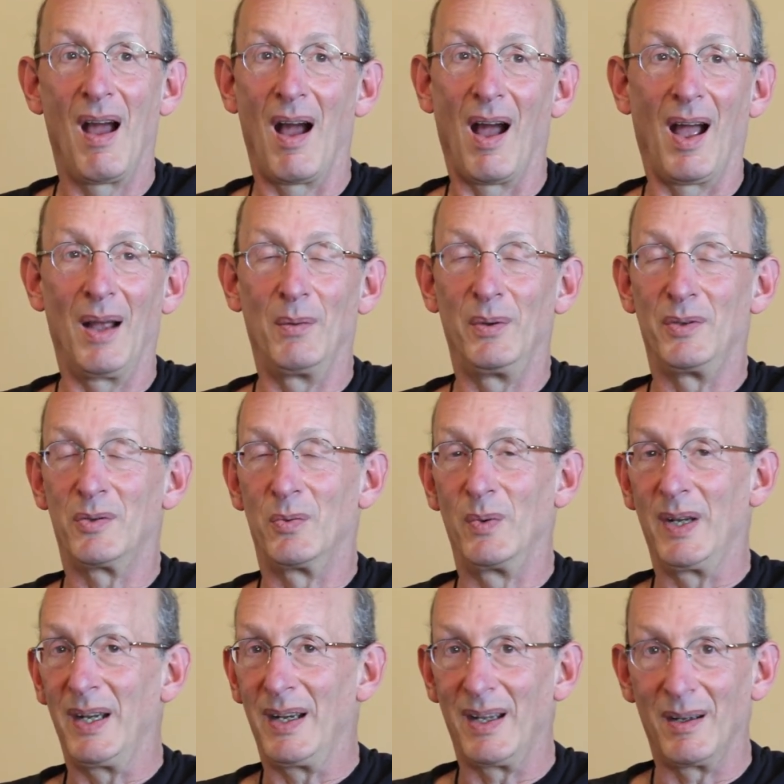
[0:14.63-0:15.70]
I was
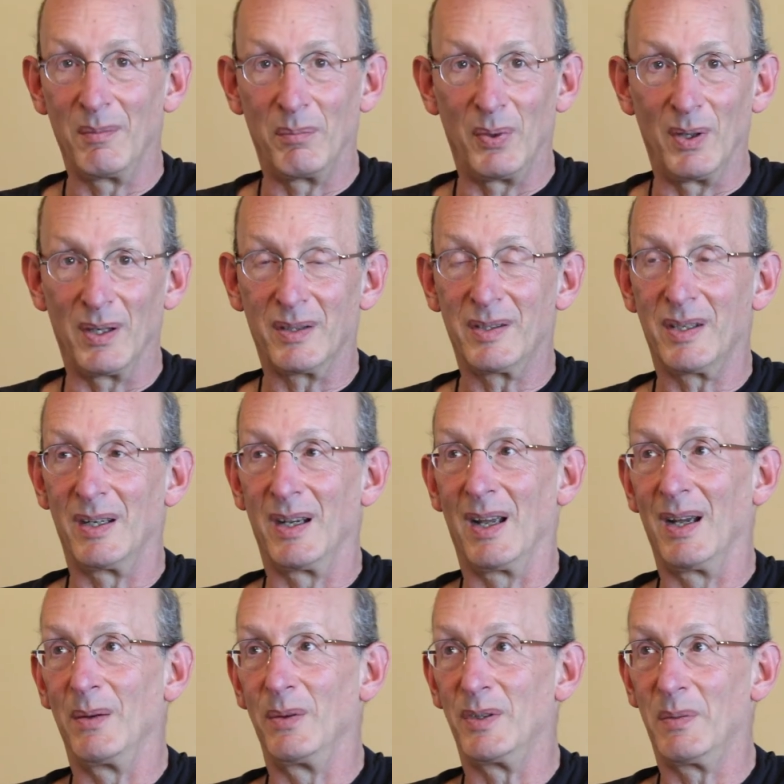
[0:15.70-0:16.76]
reading books and
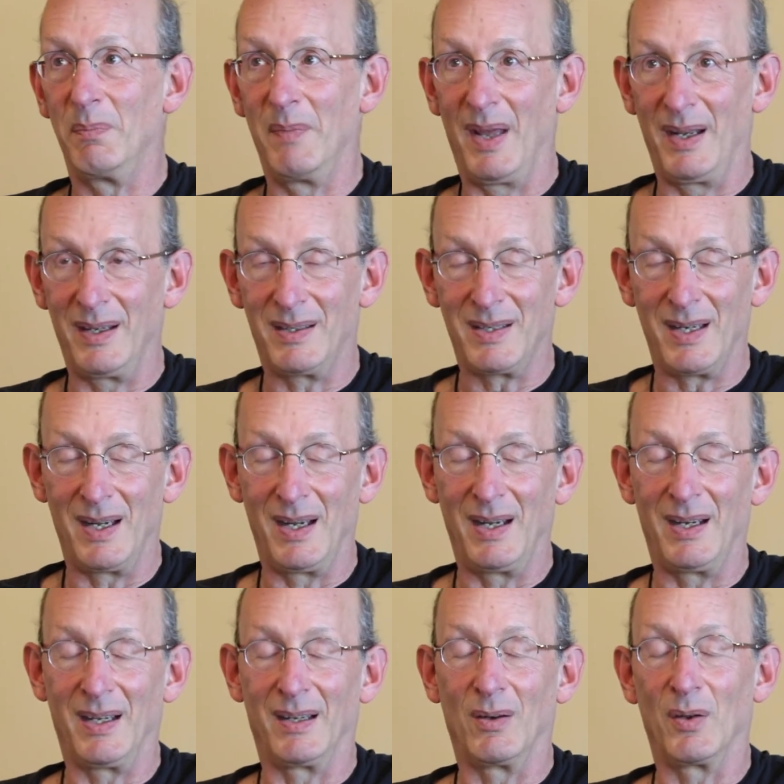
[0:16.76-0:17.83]
I was
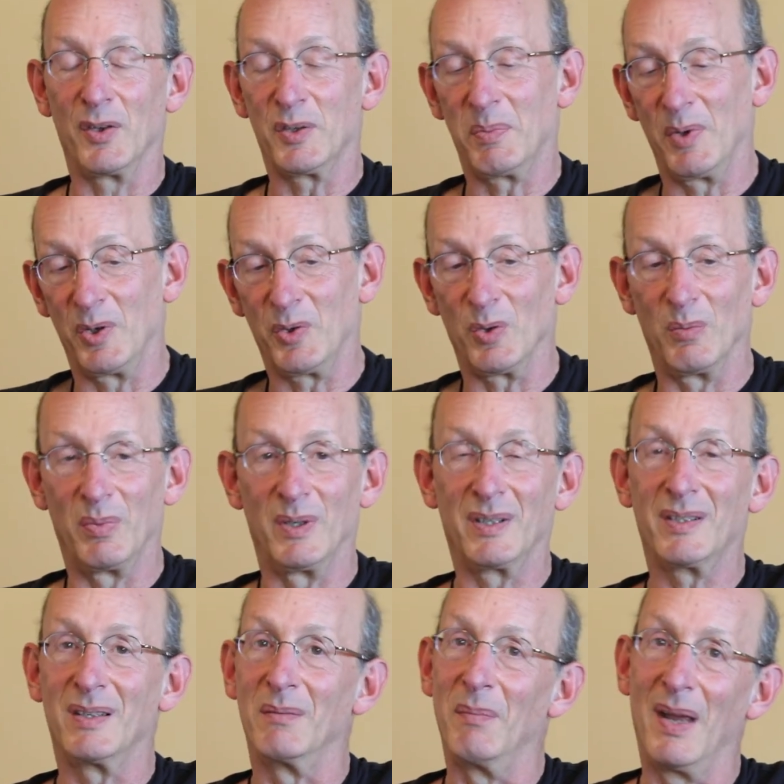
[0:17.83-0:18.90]
meditating, all the spiritual
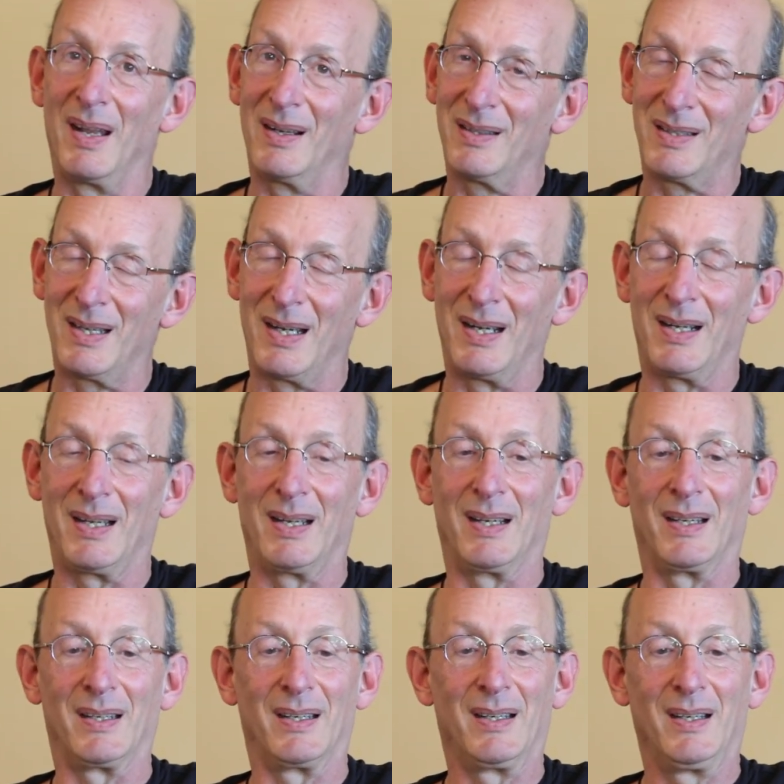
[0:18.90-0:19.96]
books, and meditating
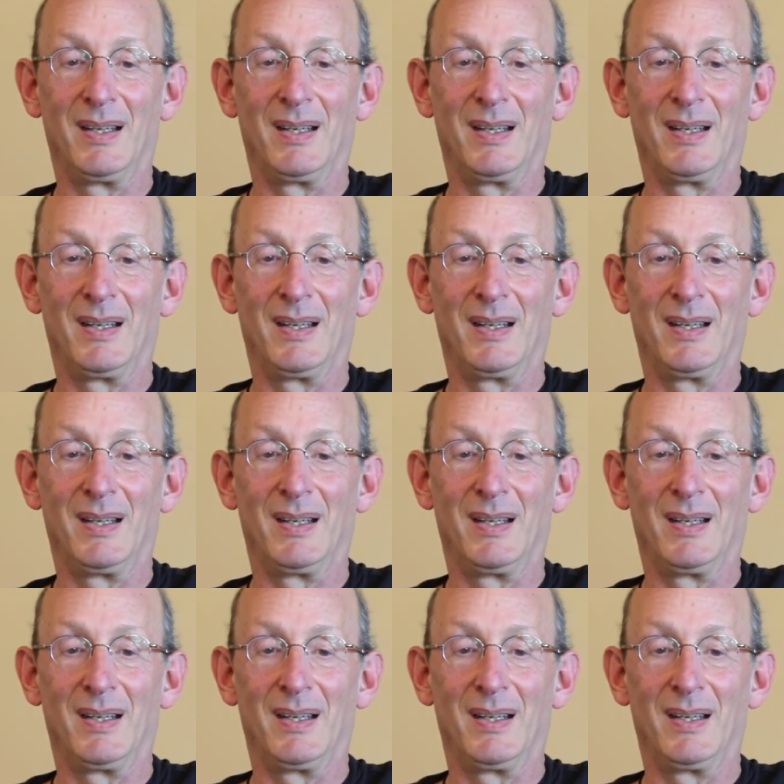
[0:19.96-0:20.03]
and